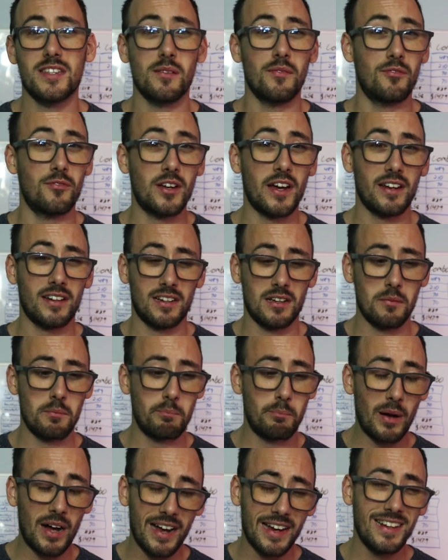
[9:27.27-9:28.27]
They've got
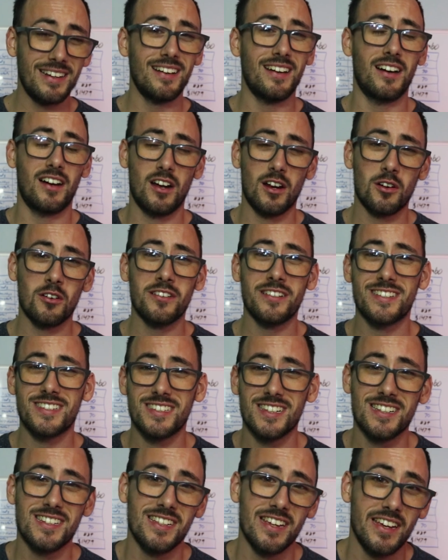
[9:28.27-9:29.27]
combined
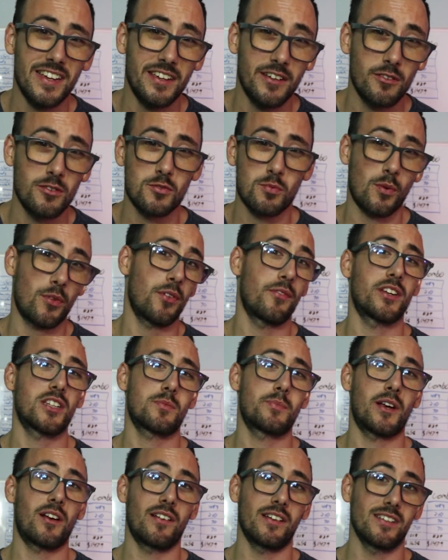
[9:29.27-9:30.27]
168 years worth of
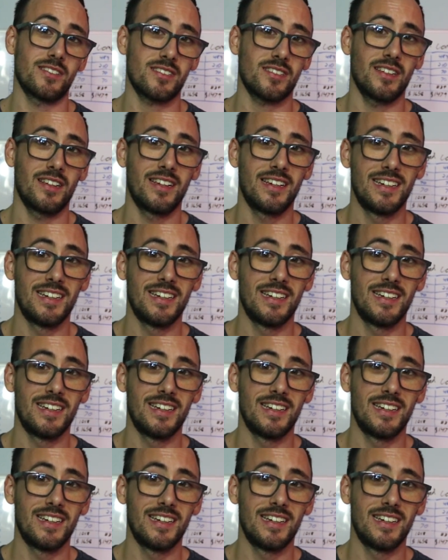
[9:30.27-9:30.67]
experience.